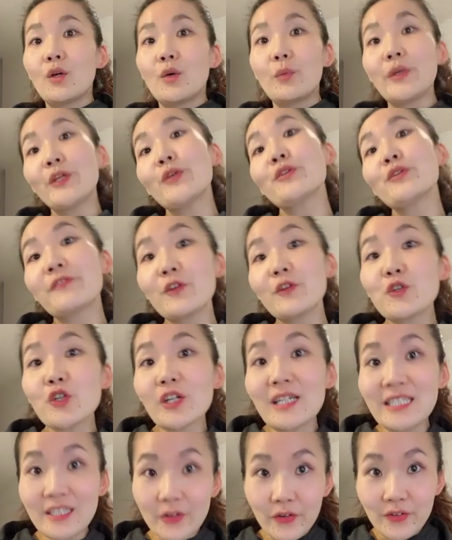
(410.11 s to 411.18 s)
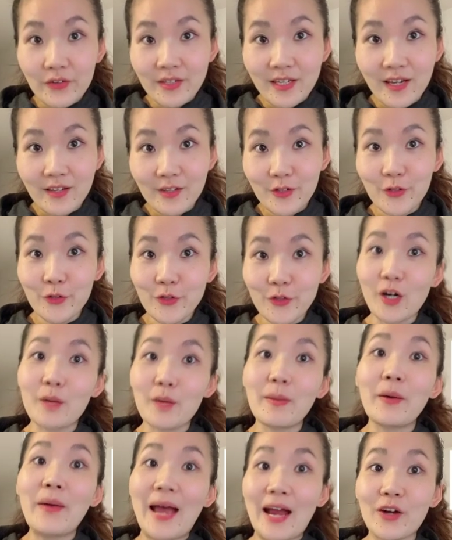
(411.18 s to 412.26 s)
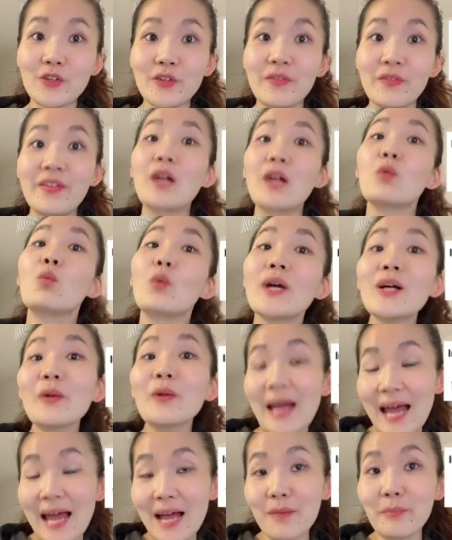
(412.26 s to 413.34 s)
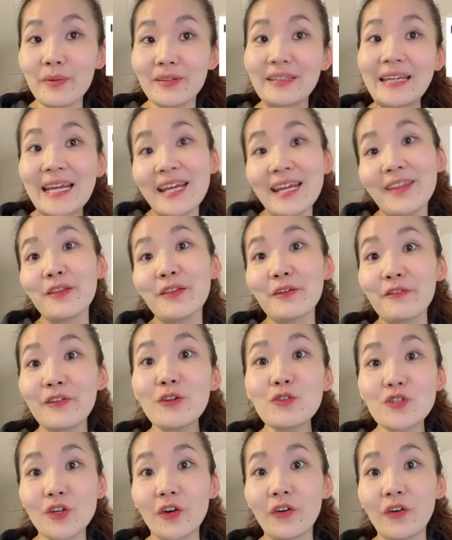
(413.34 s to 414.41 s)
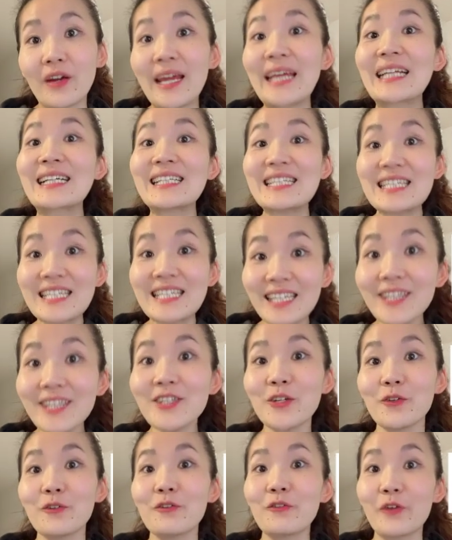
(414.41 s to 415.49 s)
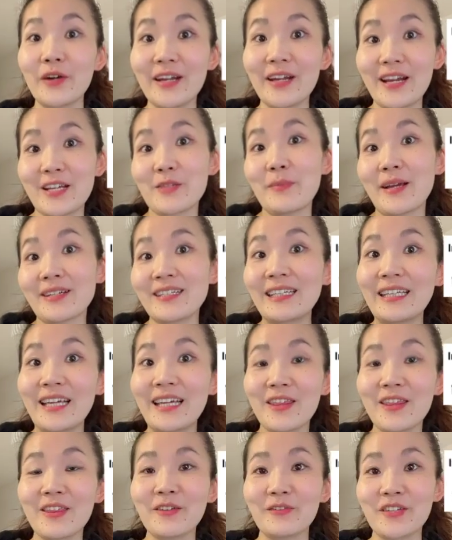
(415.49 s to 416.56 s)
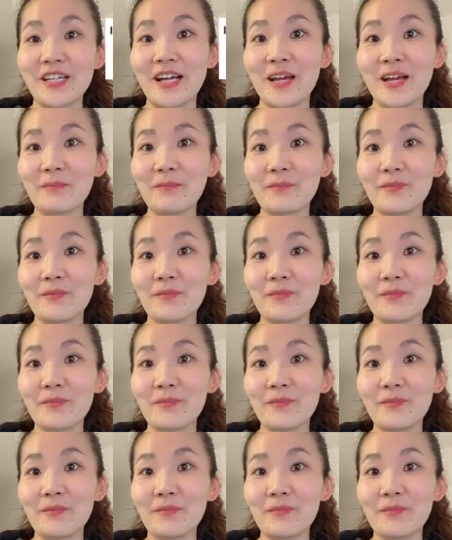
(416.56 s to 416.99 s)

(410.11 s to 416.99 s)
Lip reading: We use future continuous tense to talk about action that will happen in the future and continue for an expected length of time.